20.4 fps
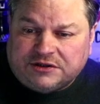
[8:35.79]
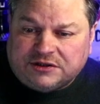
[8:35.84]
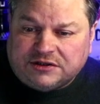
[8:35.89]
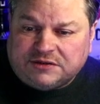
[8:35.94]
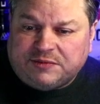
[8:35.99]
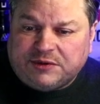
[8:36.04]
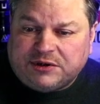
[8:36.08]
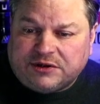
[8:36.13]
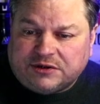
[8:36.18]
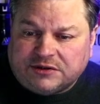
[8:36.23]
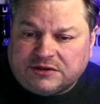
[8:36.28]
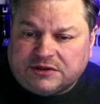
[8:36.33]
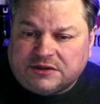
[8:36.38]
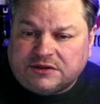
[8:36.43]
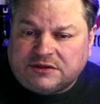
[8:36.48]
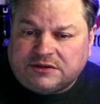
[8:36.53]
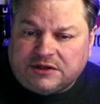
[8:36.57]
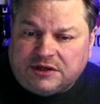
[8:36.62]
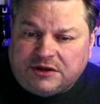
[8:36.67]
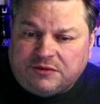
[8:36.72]
is because the
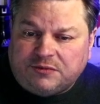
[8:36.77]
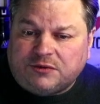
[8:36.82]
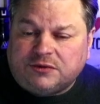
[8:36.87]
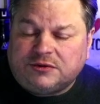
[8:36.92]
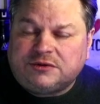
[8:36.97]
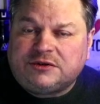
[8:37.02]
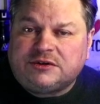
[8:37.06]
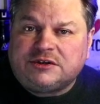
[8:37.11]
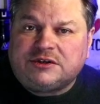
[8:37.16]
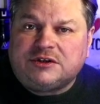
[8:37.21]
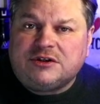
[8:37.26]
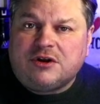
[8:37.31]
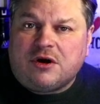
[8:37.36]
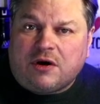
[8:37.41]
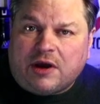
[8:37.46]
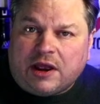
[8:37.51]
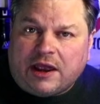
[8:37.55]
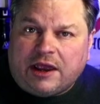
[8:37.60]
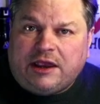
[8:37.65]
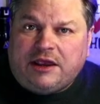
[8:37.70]
seawater is
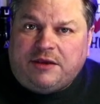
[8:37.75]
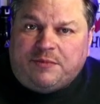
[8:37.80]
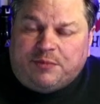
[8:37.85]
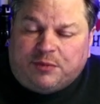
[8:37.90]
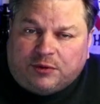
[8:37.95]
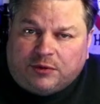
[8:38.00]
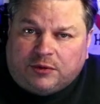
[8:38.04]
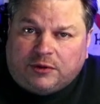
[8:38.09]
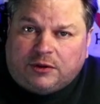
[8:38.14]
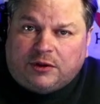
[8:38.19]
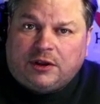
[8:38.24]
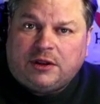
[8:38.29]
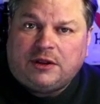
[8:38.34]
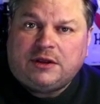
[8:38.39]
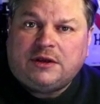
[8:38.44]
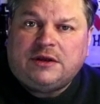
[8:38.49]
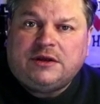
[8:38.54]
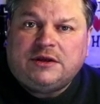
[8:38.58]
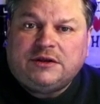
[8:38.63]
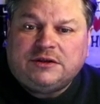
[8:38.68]
not able
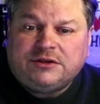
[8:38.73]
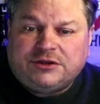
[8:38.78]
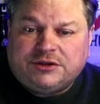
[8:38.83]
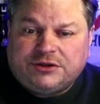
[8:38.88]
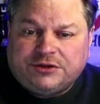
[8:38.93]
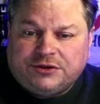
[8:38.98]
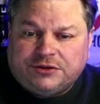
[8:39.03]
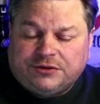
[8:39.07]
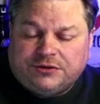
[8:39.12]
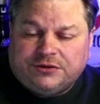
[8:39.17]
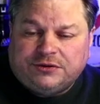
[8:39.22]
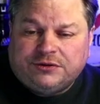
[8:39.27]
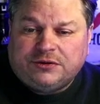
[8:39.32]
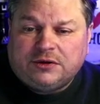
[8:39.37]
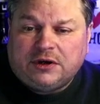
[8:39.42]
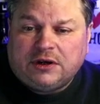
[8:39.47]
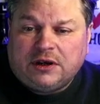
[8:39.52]
to